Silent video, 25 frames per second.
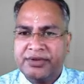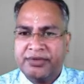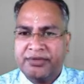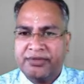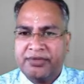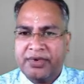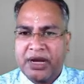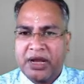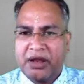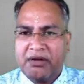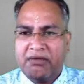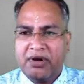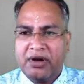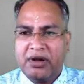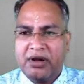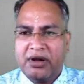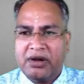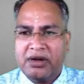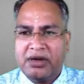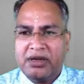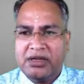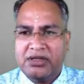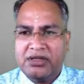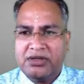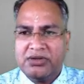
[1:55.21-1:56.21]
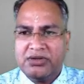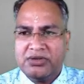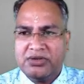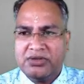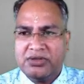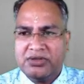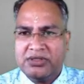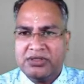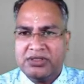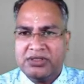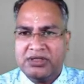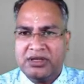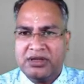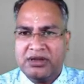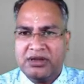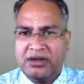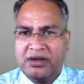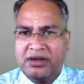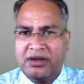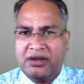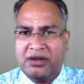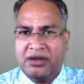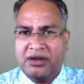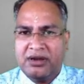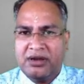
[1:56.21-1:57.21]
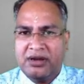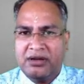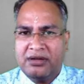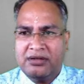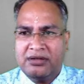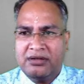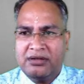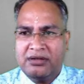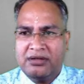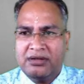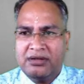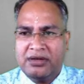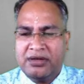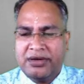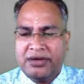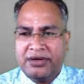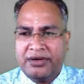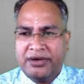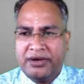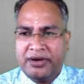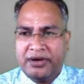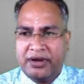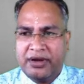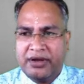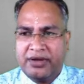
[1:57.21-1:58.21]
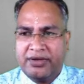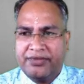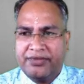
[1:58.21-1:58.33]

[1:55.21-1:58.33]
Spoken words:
frequently used in tree.